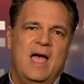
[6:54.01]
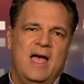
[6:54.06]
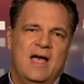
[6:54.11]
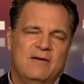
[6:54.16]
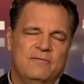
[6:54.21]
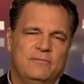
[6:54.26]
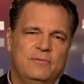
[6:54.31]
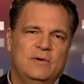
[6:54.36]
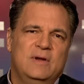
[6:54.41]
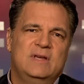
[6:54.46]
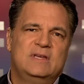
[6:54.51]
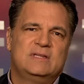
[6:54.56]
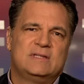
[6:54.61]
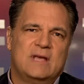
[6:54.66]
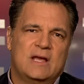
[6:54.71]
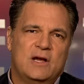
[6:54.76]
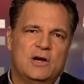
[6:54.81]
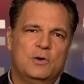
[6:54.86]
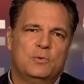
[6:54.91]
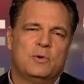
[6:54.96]
Every
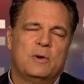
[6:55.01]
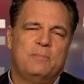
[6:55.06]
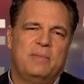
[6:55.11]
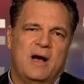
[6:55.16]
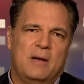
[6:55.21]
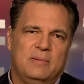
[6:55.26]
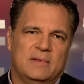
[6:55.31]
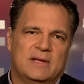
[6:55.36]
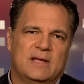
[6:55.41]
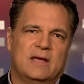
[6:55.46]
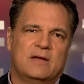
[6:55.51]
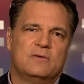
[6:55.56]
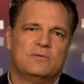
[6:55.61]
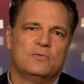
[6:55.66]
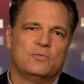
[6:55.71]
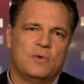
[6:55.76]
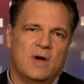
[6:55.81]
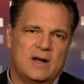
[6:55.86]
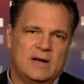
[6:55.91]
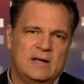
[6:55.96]
single Republican
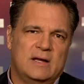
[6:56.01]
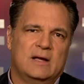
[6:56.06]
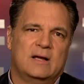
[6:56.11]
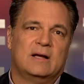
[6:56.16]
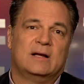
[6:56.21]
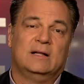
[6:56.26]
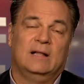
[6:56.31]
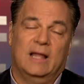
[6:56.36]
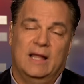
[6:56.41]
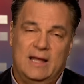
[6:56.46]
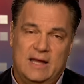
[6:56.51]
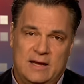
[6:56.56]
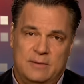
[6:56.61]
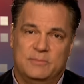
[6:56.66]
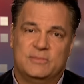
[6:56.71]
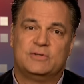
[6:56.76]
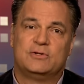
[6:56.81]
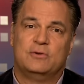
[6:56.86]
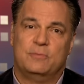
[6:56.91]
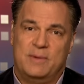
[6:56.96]
running
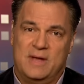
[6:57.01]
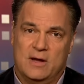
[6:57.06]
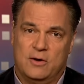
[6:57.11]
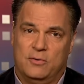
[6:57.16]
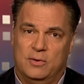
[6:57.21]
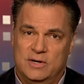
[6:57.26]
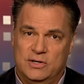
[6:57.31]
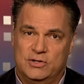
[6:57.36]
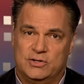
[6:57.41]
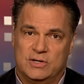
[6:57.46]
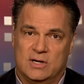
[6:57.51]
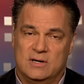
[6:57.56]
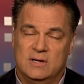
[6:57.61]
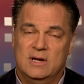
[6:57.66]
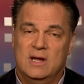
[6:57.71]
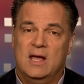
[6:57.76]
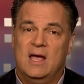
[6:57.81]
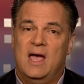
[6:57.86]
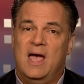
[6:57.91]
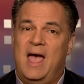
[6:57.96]
claims to be a Christian.
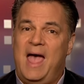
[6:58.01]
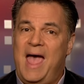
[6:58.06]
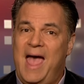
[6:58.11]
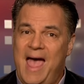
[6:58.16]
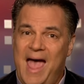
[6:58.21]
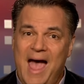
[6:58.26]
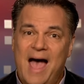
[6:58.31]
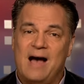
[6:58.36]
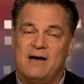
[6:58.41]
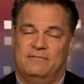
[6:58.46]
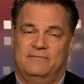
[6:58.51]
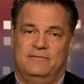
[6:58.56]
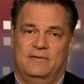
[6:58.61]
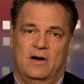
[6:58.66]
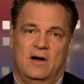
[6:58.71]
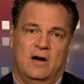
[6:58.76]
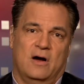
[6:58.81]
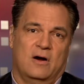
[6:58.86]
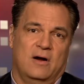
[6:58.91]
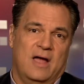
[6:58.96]
Half
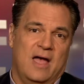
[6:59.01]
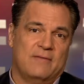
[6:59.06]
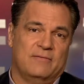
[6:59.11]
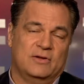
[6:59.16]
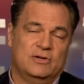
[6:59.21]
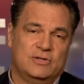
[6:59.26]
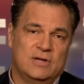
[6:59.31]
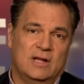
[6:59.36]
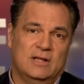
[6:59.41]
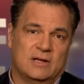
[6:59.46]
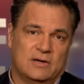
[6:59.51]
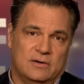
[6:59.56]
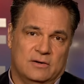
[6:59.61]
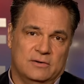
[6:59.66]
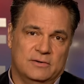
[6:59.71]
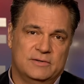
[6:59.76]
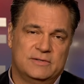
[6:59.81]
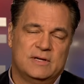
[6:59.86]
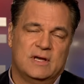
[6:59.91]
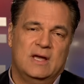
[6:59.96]
are
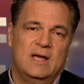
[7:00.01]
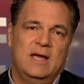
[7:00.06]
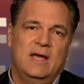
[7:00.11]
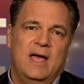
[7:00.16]
evangelicals.